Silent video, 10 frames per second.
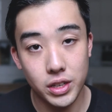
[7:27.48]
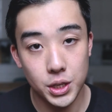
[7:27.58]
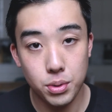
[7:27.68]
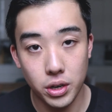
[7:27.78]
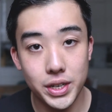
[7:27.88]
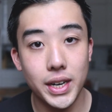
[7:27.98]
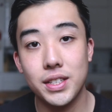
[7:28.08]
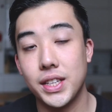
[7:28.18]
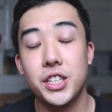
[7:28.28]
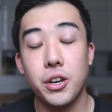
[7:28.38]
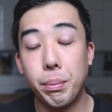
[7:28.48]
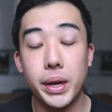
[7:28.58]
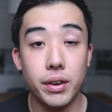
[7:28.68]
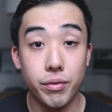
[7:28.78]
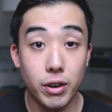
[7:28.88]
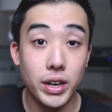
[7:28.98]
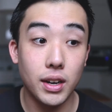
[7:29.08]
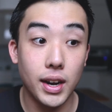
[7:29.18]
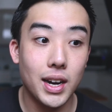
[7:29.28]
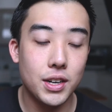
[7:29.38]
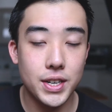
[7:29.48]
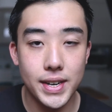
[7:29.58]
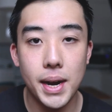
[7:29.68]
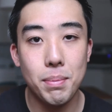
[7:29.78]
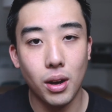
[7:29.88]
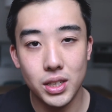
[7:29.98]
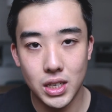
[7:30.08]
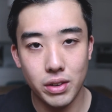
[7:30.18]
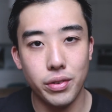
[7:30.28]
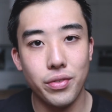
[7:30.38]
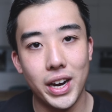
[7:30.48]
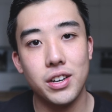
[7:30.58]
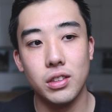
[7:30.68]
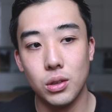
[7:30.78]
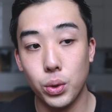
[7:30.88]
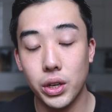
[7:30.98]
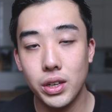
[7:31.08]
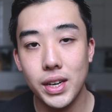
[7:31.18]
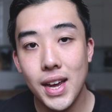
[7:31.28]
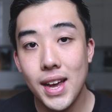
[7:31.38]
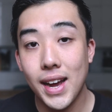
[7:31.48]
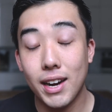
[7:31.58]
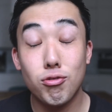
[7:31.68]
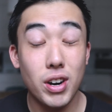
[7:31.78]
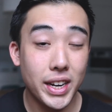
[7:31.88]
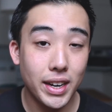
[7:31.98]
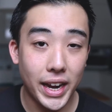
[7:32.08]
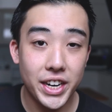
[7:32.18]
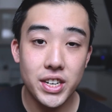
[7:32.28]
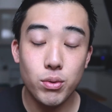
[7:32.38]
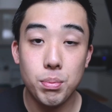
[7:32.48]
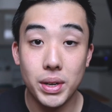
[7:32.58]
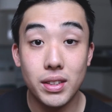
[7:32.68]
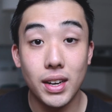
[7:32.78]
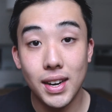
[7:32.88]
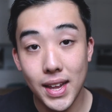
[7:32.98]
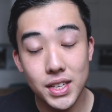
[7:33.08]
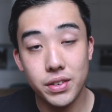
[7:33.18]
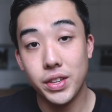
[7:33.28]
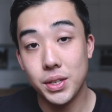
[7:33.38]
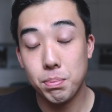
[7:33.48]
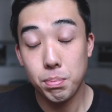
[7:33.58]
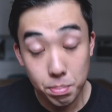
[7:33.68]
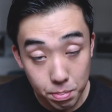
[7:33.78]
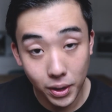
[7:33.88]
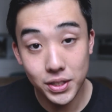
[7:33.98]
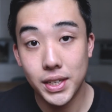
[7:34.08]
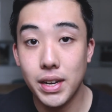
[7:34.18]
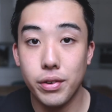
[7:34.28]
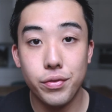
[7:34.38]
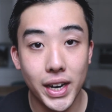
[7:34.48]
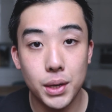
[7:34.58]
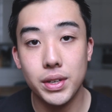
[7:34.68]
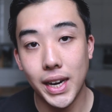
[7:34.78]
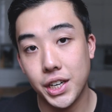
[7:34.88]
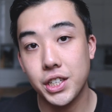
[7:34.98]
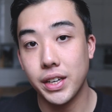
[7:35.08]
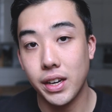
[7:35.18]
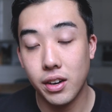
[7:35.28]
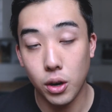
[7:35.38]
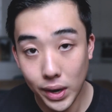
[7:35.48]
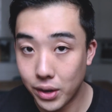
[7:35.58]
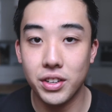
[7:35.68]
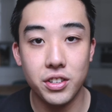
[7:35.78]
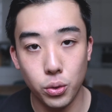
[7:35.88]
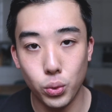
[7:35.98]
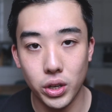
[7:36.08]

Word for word: in these projects, this could be a very large net positive effect on the world, and regulation would mean that less of this positive effect would actually go out into the